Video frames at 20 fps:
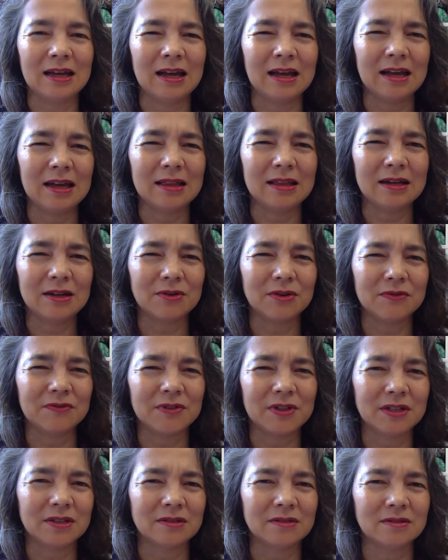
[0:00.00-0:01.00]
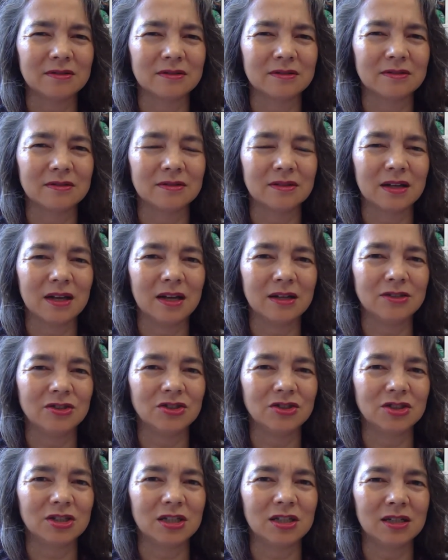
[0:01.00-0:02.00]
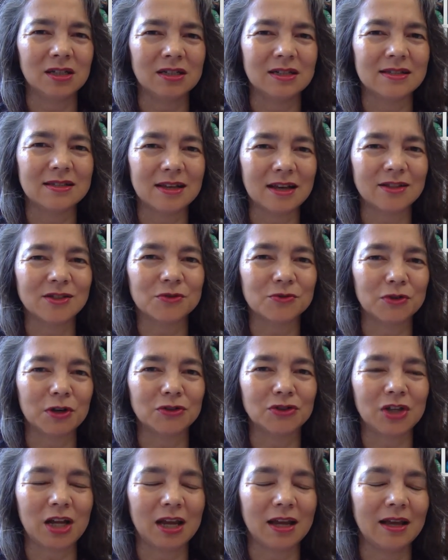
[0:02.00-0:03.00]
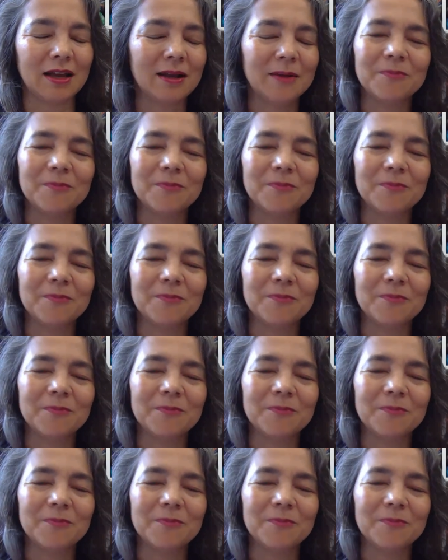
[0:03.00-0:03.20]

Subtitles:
Heather Griffin. HG Designs Crochet.